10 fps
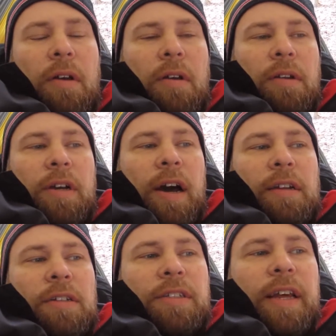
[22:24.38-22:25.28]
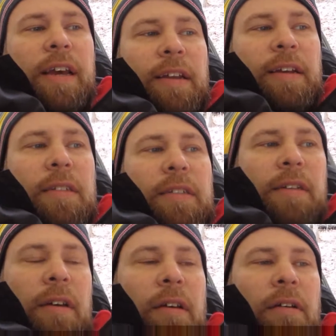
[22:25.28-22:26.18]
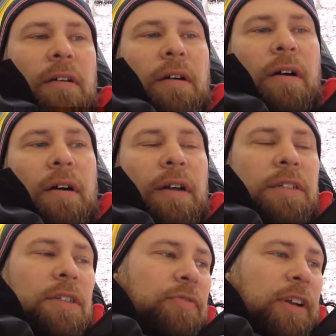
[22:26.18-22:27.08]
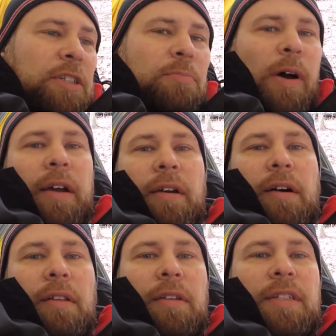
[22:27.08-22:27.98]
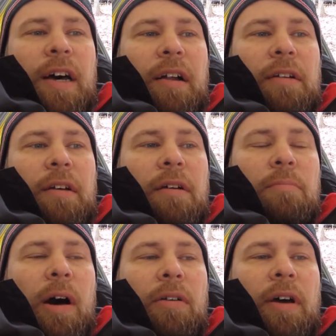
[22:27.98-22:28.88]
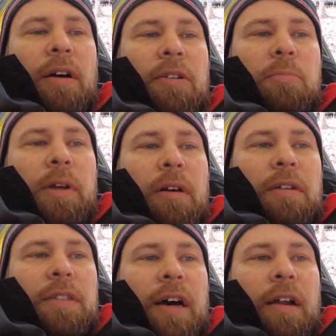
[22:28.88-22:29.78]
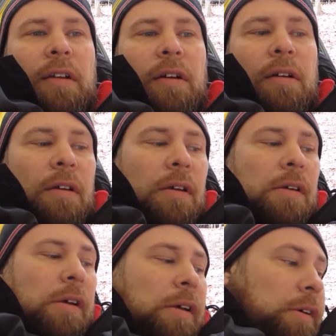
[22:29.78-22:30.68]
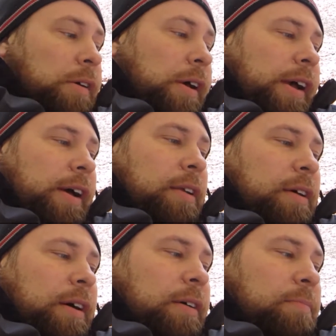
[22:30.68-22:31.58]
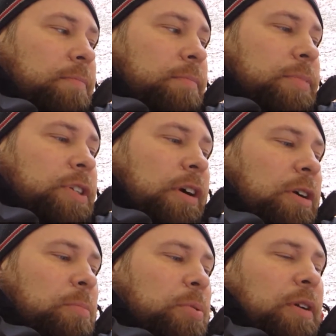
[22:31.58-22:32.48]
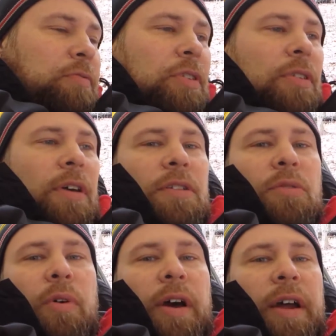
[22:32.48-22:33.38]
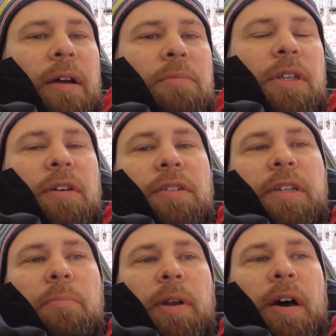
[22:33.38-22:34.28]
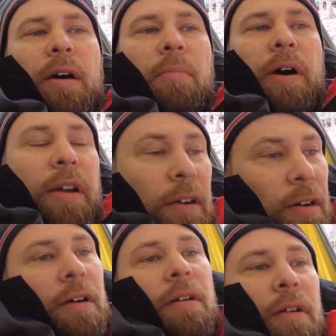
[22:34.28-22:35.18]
to kind of just take it easy. I just finished my lasagna, Mountain House meal lasagna, and started to put a few things away. I'm still sipping on my